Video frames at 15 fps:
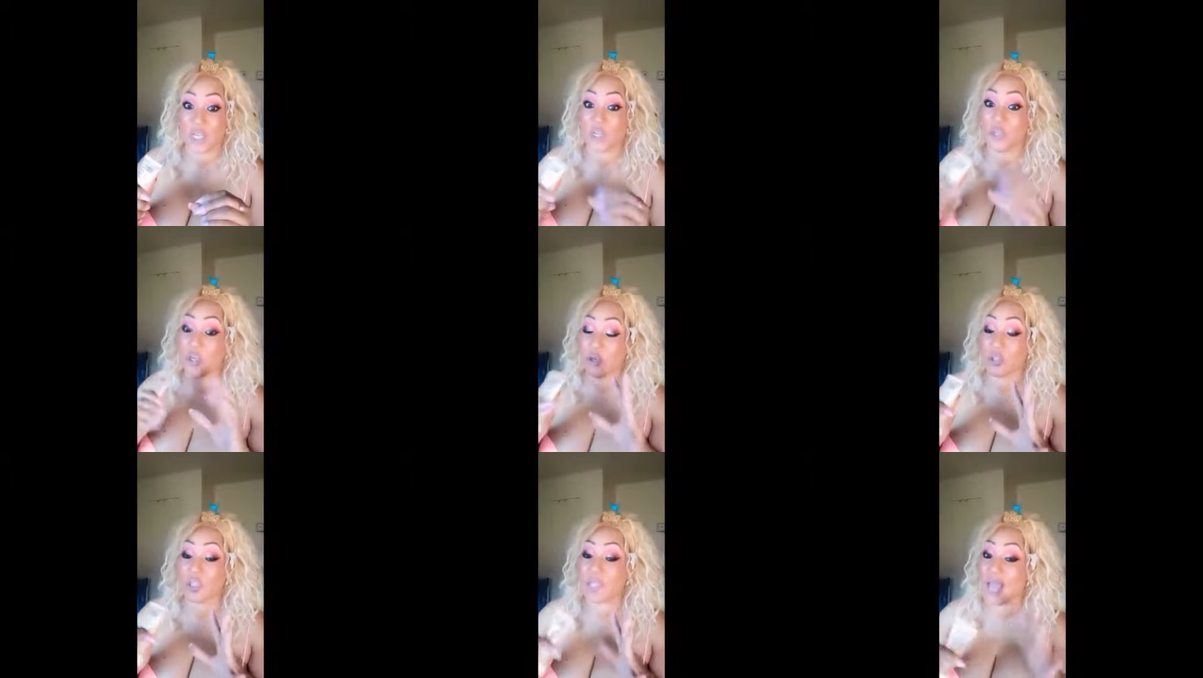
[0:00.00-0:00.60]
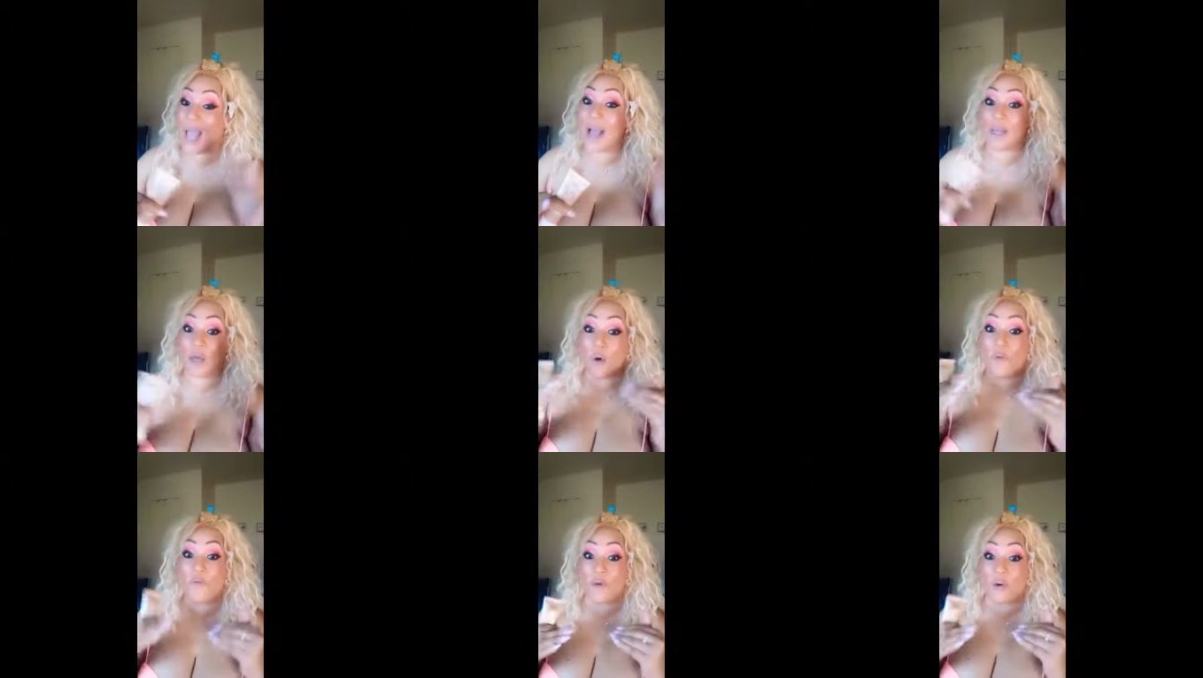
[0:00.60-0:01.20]
And usually I
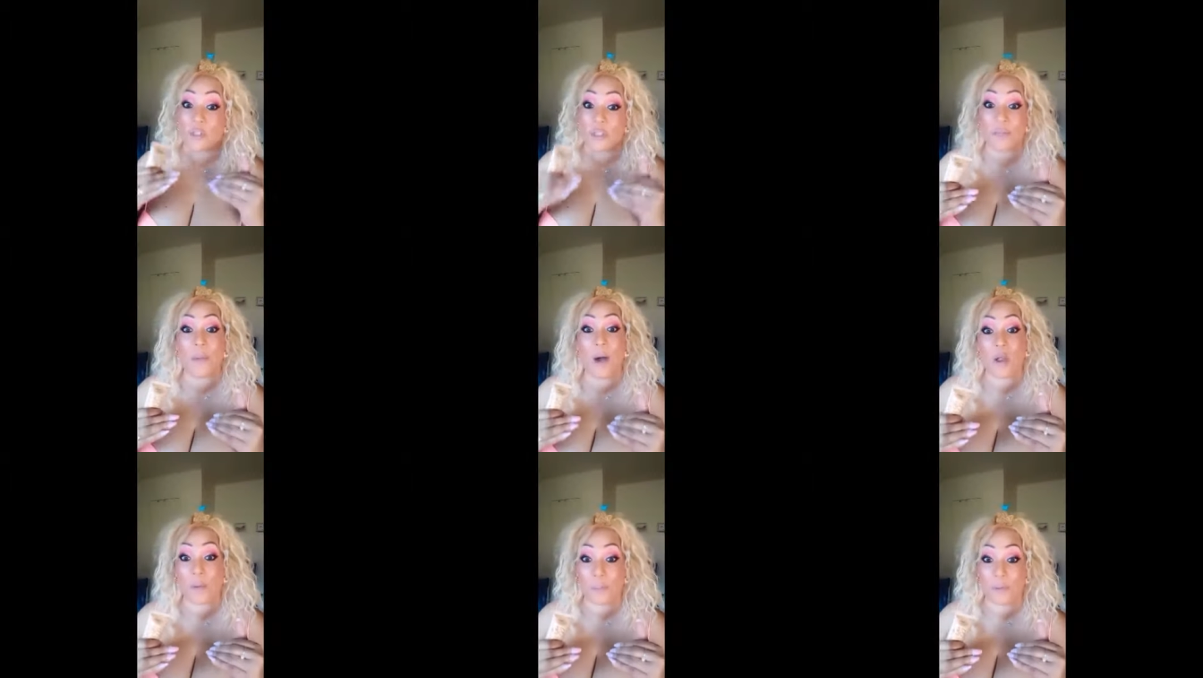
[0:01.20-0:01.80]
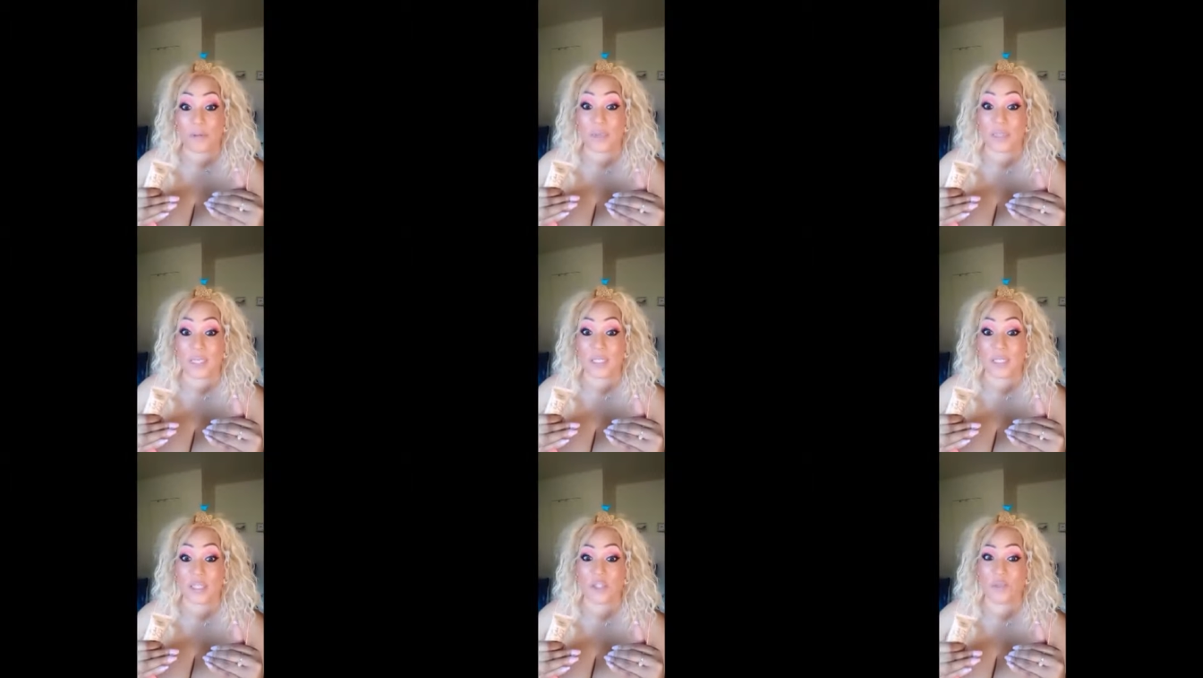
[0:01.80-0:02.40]
go for a smaller
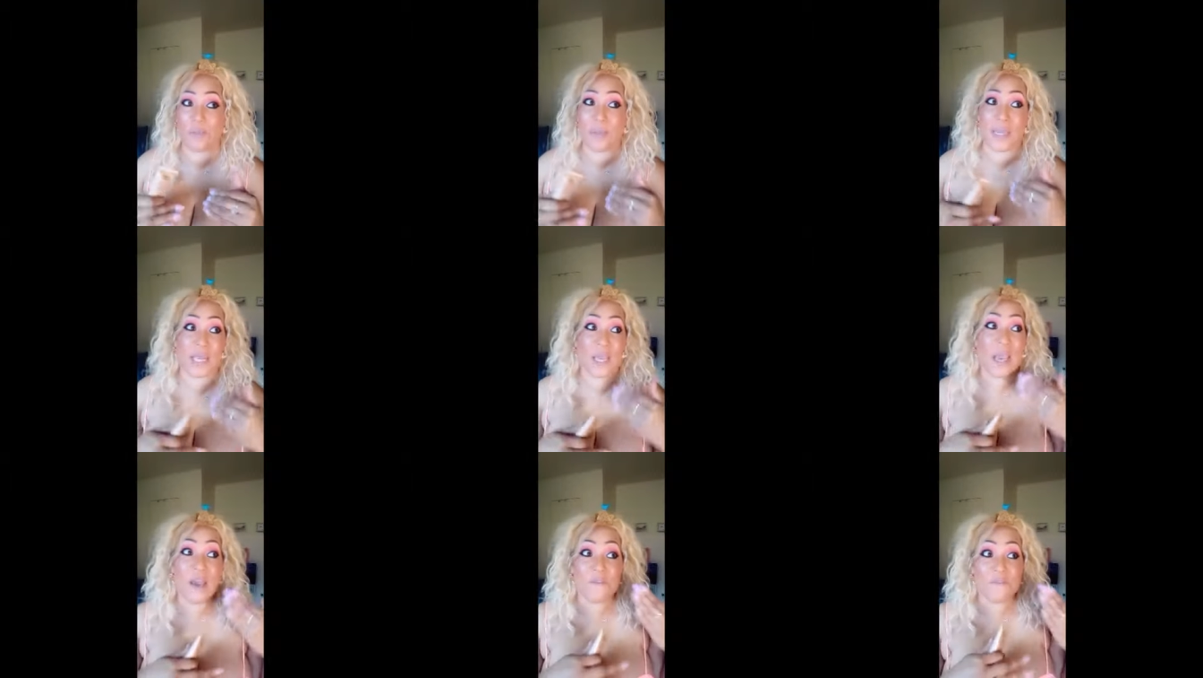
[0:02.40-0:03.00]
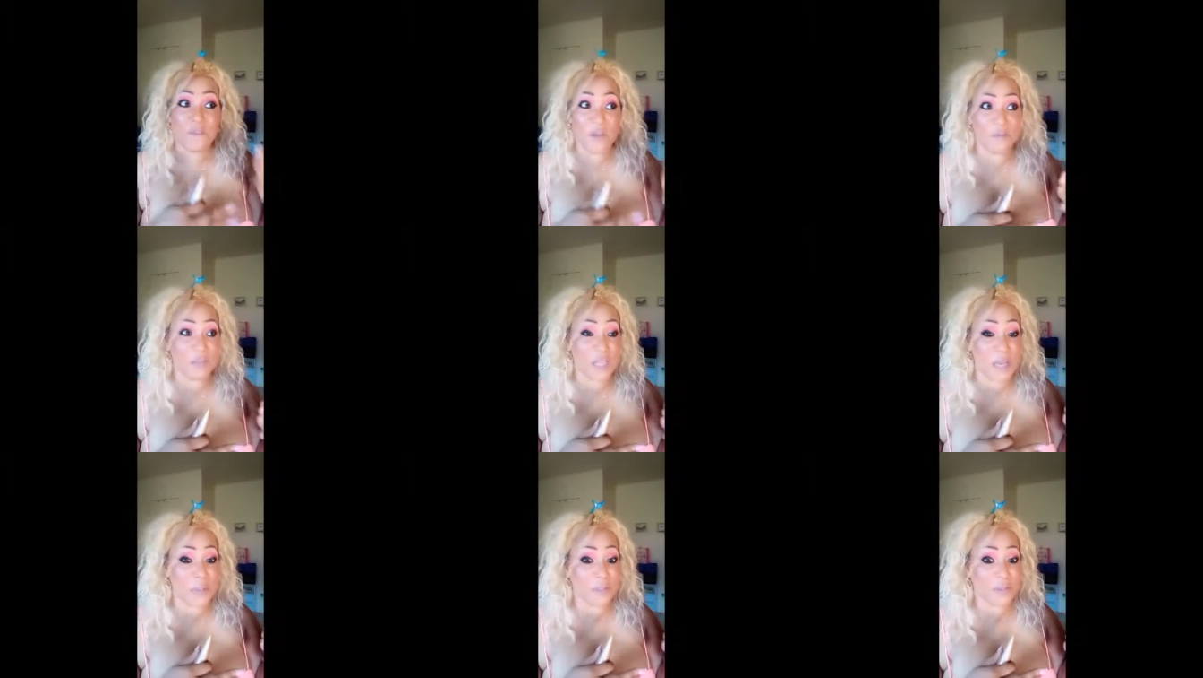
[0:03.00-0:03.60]
percentage, meaning
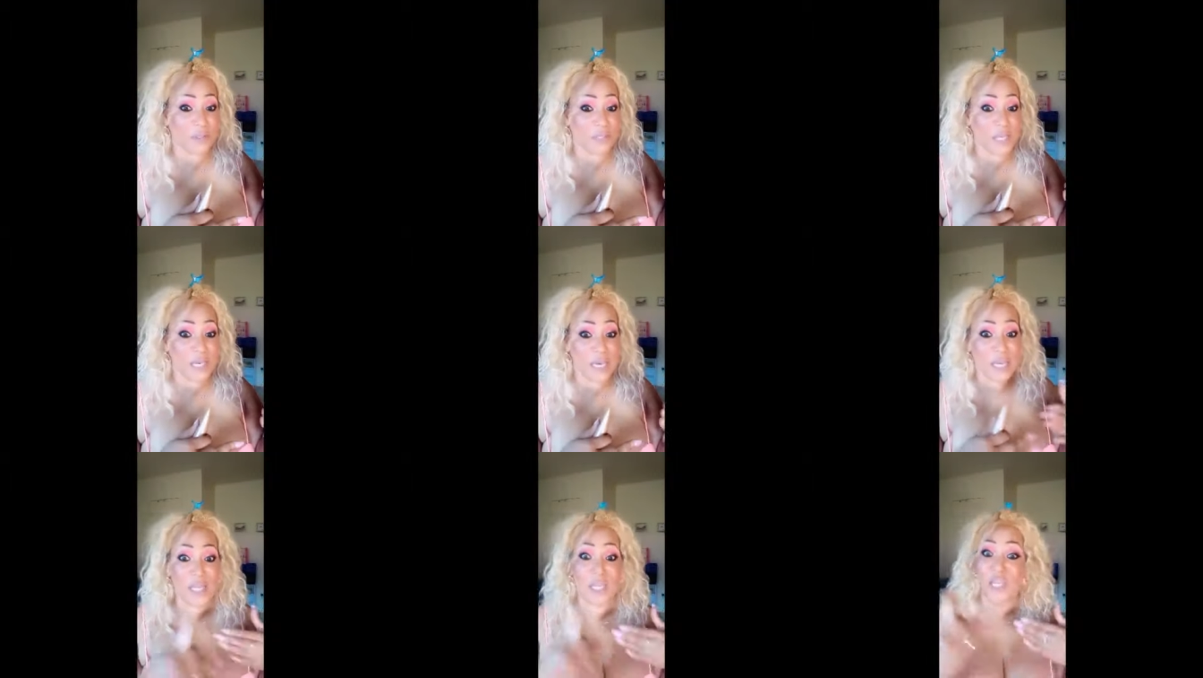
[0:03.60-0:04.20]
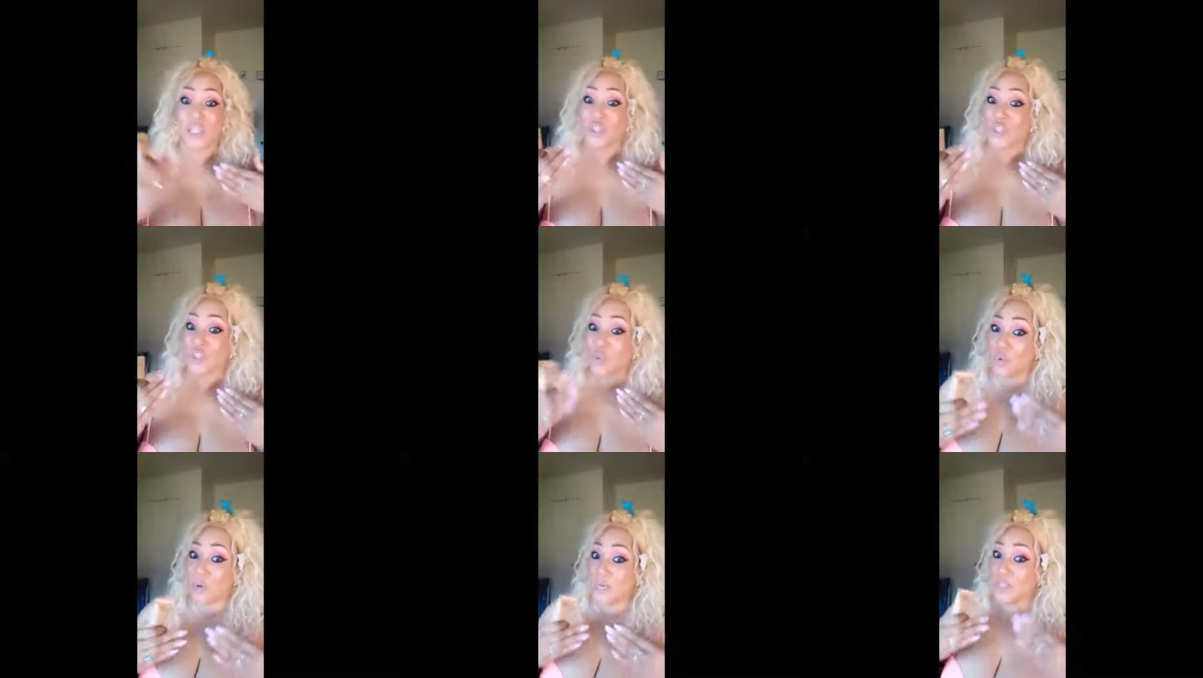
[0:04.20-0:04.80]
15%,
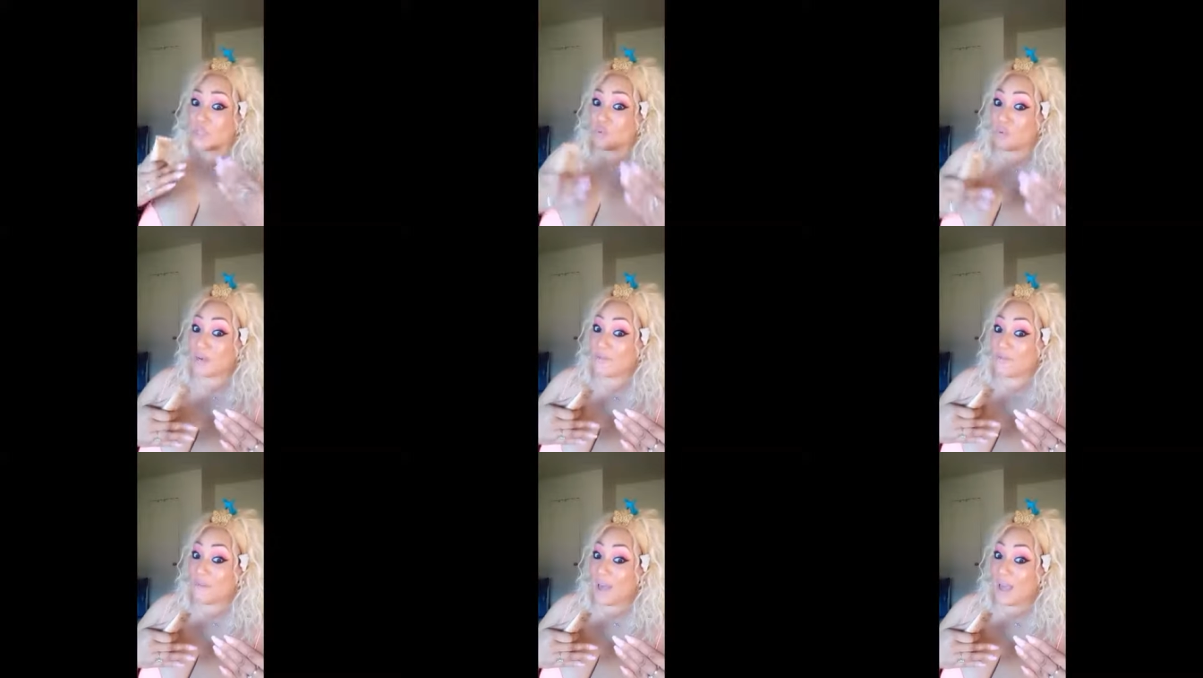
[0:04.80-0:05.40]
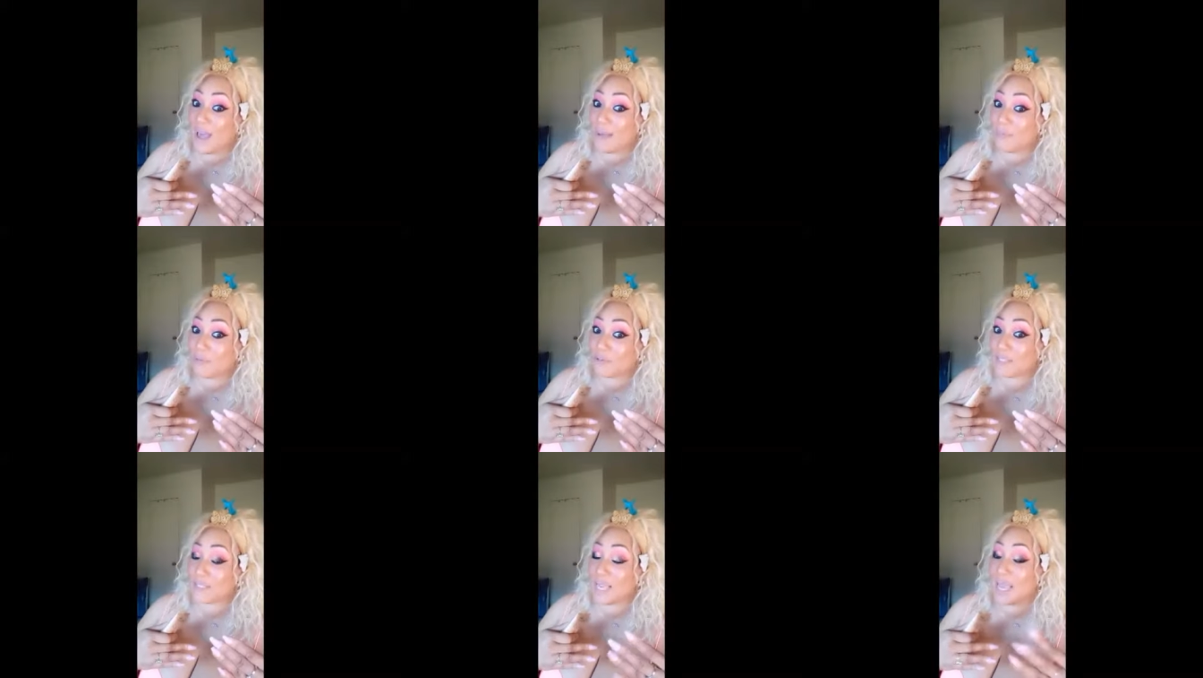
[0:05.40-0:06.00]
20,
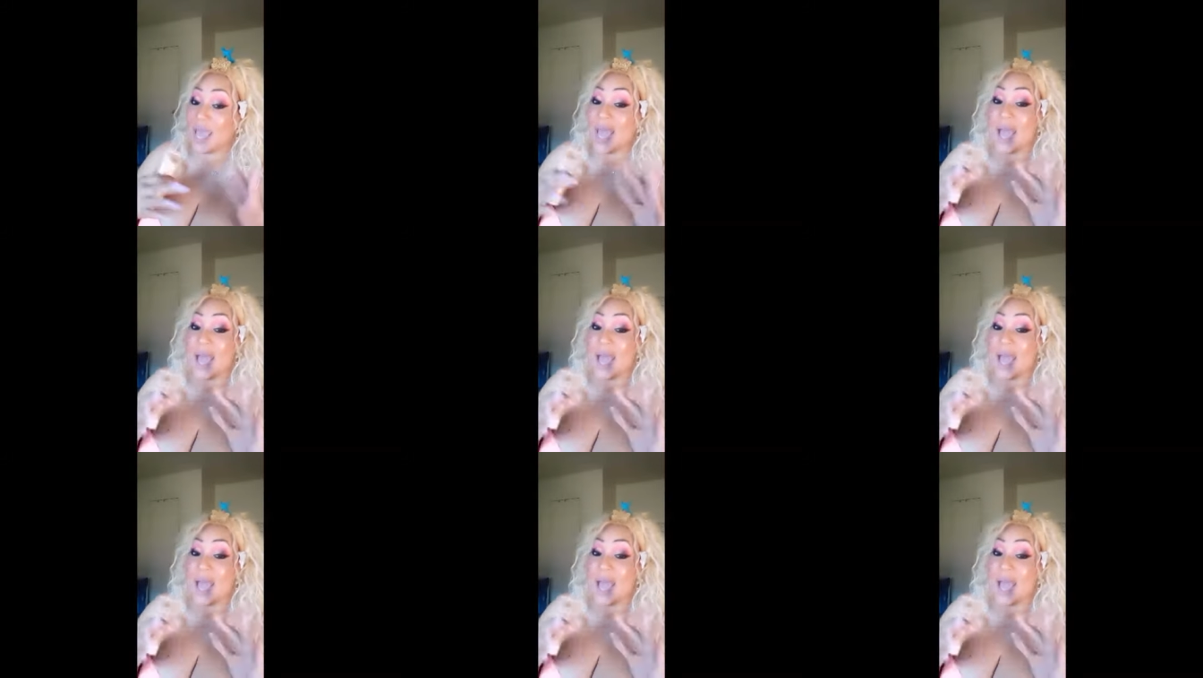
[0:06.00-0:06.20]
25%.